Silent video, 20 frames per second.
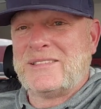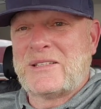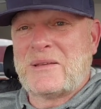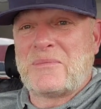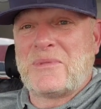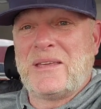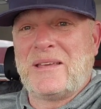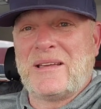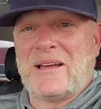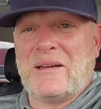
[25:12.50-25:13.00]

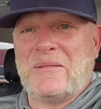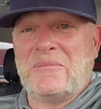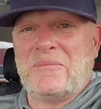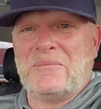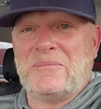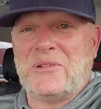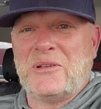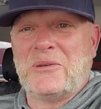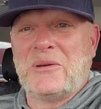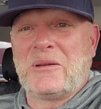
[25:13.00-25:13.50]
something
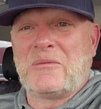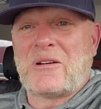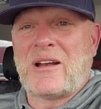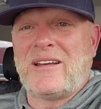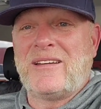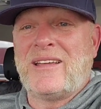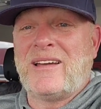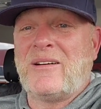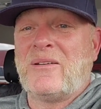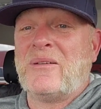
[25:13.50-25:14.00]
I'm doing
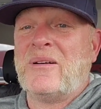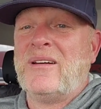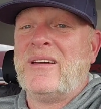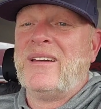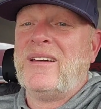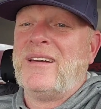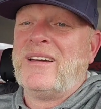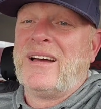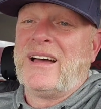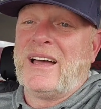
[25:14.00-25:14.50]
right now,
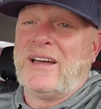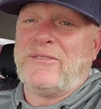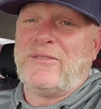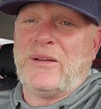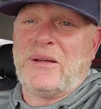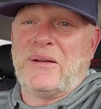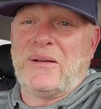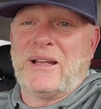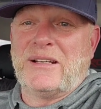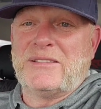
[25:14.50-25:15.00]
I
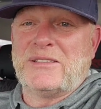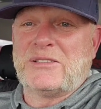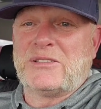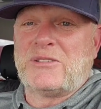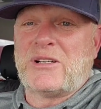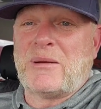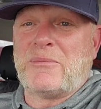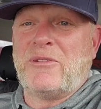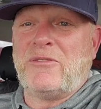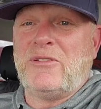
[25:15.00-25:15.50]
figured I'd just
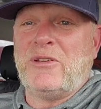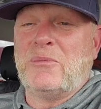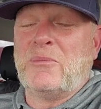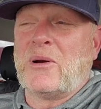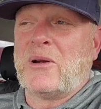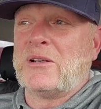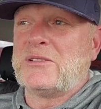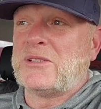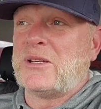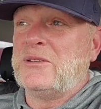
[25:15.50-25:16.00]
drop a few
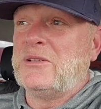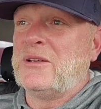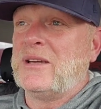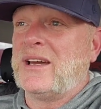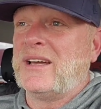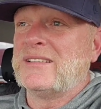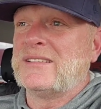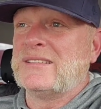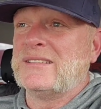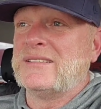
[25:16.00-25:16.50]
bars on you
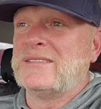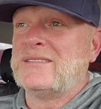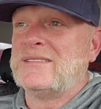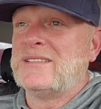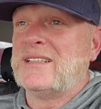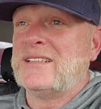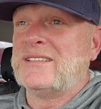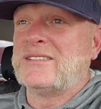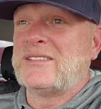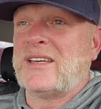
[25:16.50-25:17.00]
guys
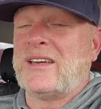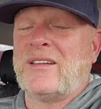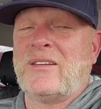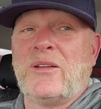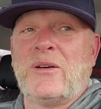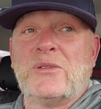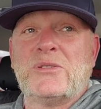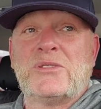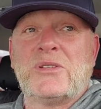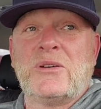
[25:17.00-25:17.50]
and say
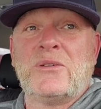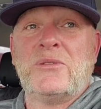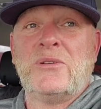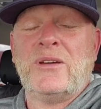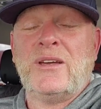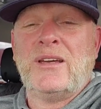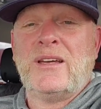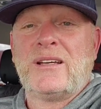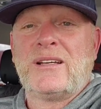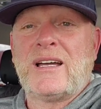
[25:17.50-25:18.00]
hello. So
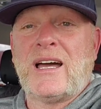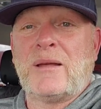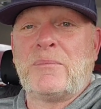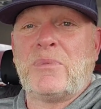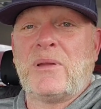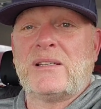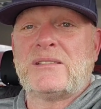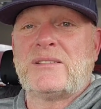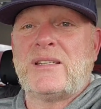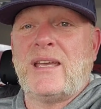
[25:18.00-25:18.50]
God
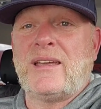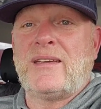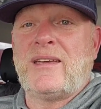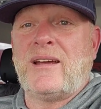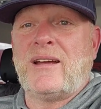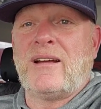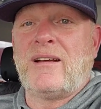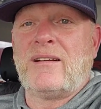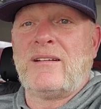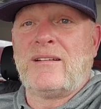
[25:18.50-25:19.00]
bless, take
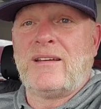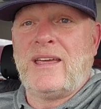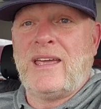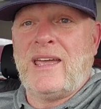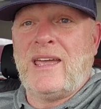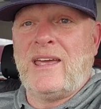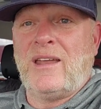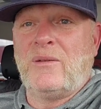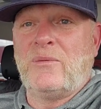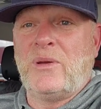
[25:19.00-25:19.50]
care,
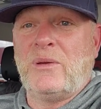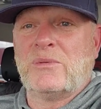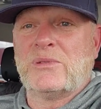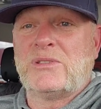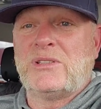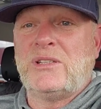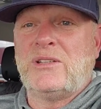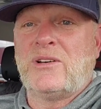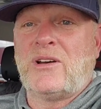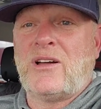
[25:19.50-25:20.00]
and we will
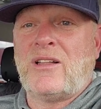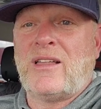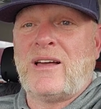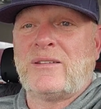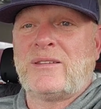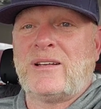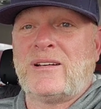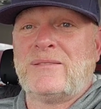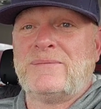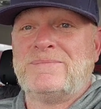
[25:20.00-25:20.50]
see you all
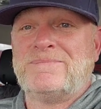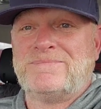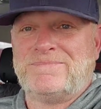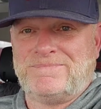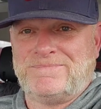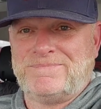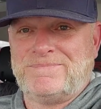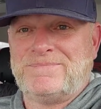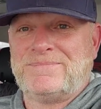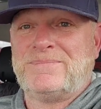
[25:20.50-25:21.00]
out there.
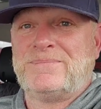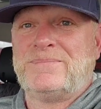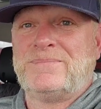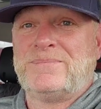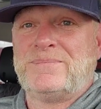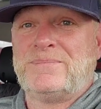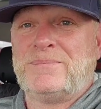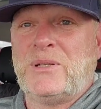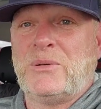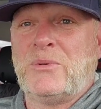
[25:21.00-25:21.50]

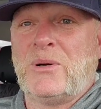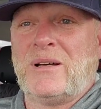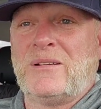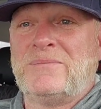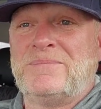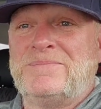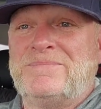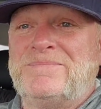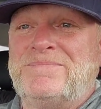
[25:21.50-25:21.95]
Be well.